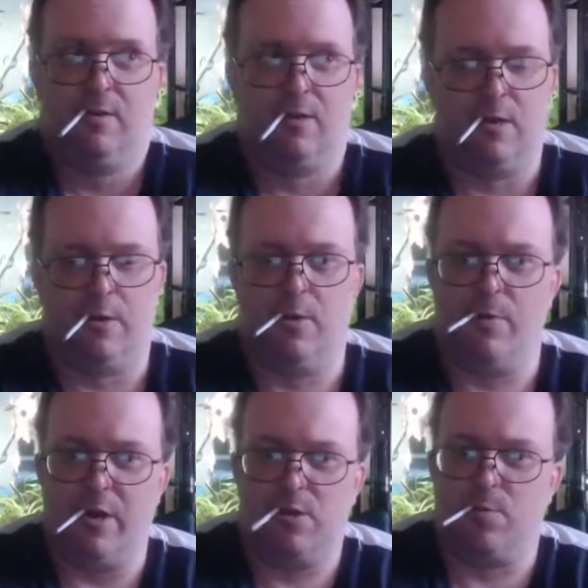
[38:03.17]
an old
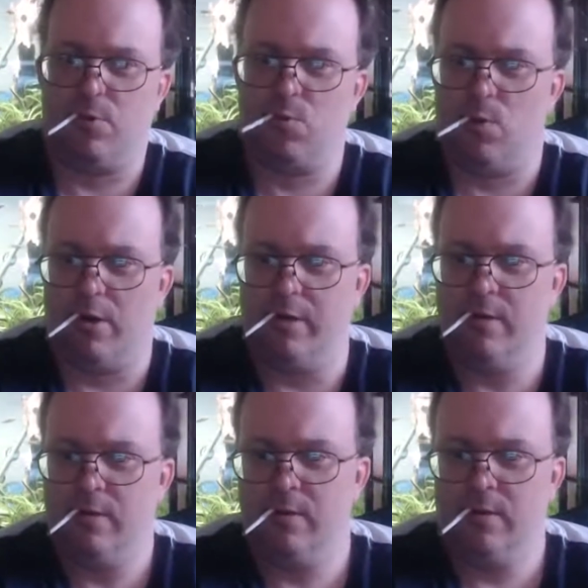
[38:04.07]
Xbox One
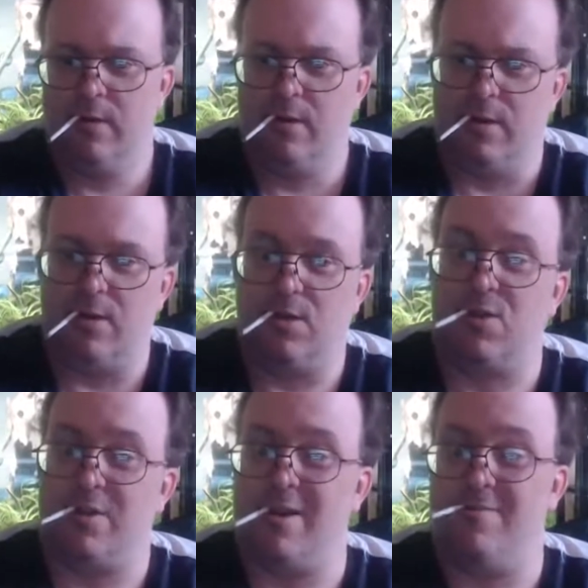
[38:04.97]
is
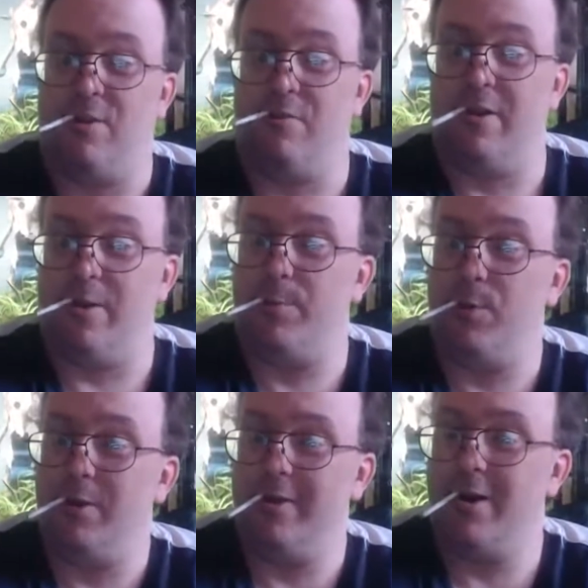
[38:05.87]
because I haven't got around to
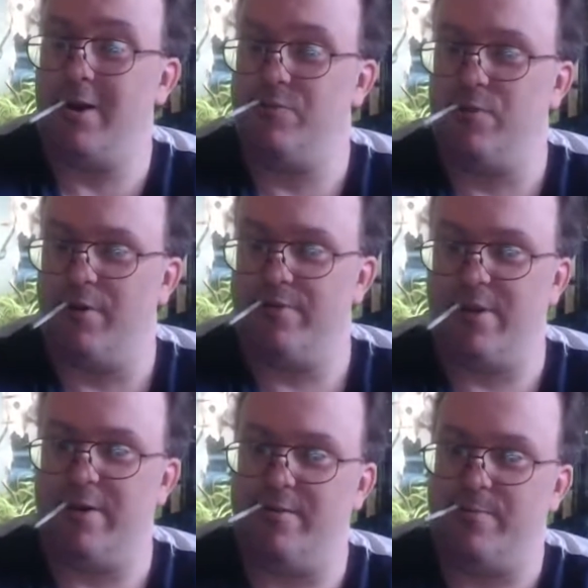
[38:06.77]
pulling the hard drives
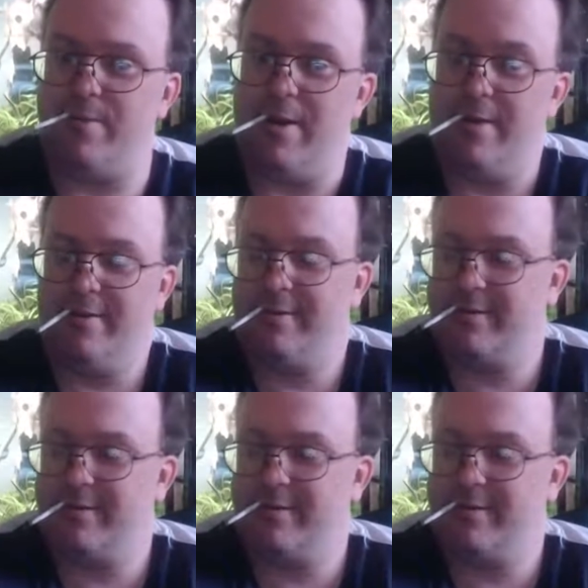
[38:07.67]
out of them yet.